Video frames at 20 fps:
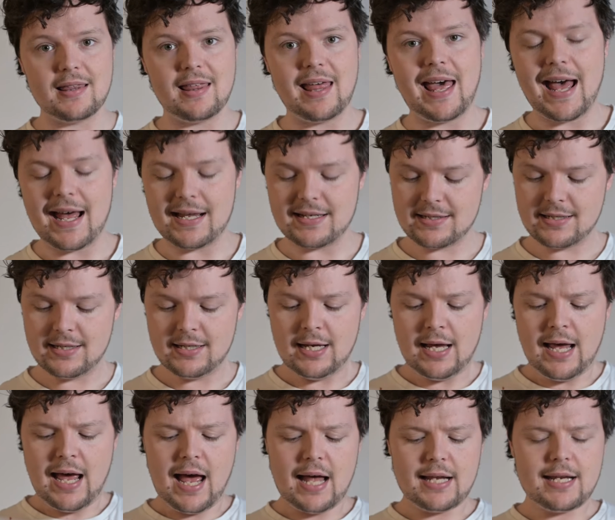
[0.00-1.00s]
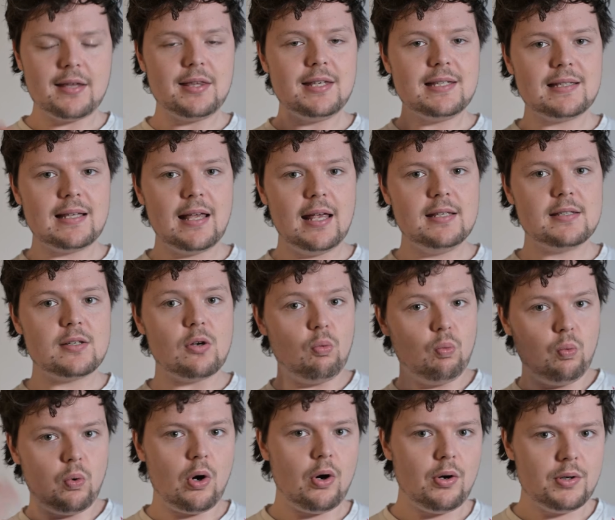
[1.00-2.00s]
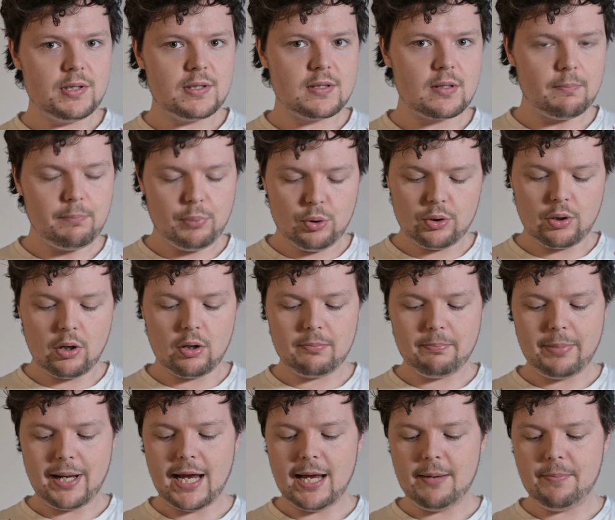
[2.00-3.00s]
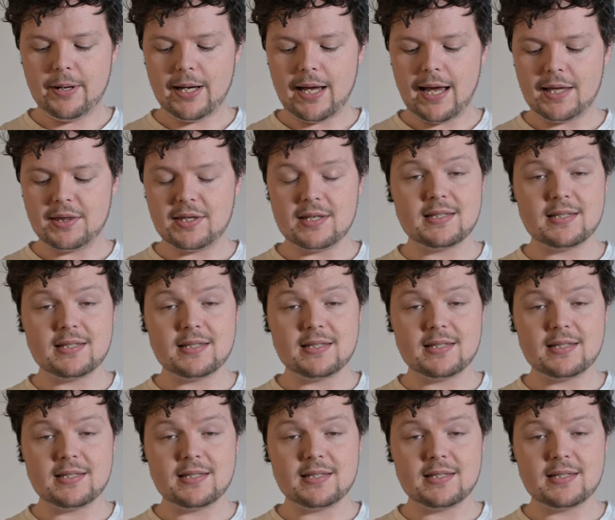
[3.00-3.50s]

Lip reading: that. Now this lens was put on paper at the